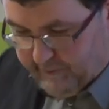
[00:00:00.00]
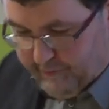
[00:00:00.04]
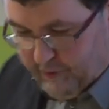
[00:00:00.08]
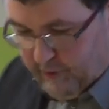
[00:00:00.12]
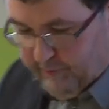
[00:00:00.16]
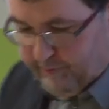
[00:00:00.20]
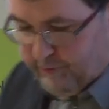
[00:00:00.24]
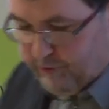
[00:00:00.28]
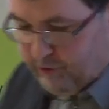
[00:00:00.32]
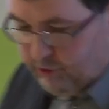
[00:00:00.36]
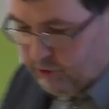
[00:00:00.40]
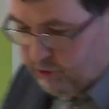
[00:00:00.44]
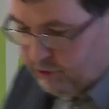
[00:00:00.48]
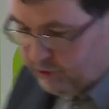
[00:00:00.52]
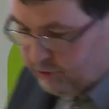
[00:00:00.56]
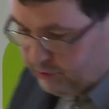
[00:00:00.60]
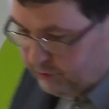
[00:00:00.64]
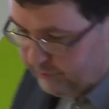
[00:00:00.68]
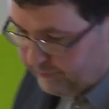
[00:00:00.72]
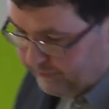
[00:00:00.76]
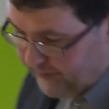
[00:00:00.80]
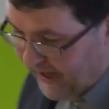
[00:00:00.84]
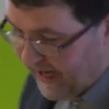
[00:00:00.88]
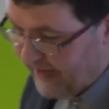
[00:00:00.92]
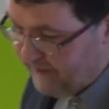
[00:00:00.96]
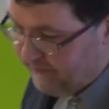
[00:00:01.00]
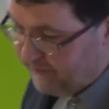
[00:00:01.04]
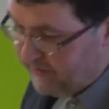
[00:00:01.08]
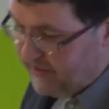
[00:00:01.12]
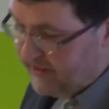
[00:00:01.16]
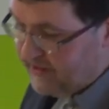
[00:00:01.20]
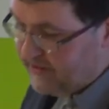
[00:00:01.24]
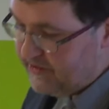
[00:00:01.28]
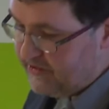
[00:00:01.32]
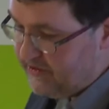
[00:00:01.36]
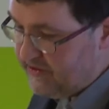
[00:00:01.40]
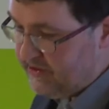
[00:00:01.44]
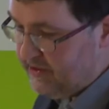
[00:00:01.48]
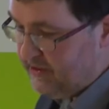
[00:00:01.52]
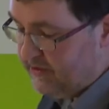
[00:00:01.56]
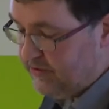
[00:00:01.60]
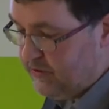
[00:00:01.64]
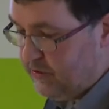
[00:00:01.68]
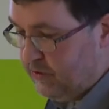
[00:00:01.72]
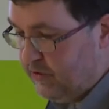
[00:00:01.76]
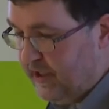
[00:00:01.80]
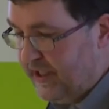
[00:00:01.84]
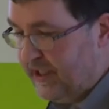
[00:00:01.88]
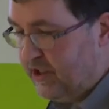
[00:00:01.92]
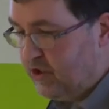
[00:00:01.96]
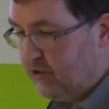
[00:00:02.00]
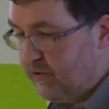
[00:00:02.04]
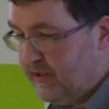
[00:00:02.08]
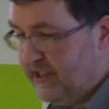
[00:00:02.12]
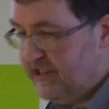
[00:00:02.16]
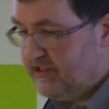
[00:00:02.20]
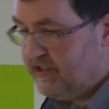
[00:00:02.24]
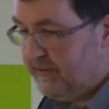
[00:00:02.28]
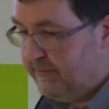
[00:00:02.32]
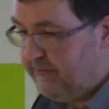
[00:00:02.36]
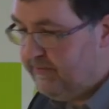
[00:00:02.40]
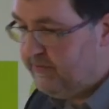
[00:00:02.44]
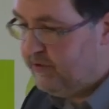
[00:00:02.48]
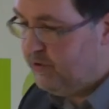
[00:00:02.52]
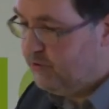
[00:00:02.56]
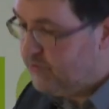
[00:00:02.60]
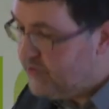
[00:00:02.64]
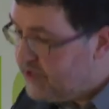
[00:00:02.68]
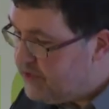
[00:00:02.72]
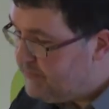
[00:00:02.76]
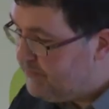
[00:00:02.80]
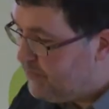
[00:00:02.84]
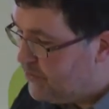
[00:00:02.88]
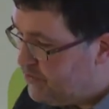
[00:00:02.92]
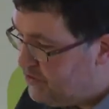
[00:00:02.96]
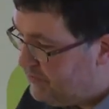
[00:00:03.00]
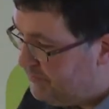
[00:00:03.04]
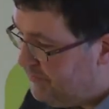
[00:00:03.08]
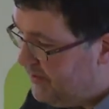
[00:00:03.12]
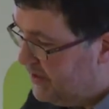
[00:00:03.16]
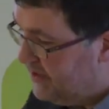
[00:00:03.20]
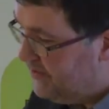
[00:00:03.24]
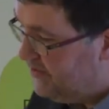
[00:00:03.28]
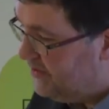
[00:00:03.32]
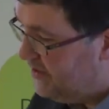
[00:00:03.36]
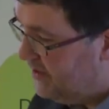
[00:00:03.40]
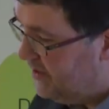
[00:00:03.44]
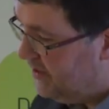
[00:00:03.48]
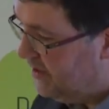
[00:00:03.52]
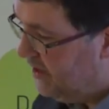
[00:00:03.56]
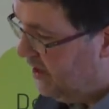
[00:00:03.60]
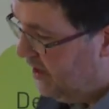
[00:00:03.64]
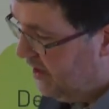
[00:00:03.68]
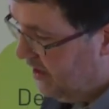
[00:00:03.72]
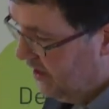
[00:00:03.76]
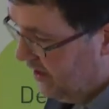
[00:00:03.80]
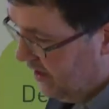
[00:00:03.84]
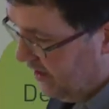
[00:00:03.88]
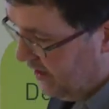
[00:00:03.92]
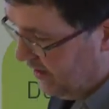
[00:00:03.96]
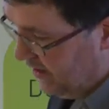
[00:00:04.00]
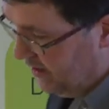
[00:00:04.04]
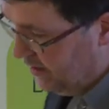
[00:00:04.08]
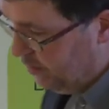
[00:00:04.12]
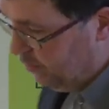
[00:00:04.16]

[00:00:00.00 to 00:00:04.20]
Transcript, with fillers: from two to five years, so increase the, the responsibility uh,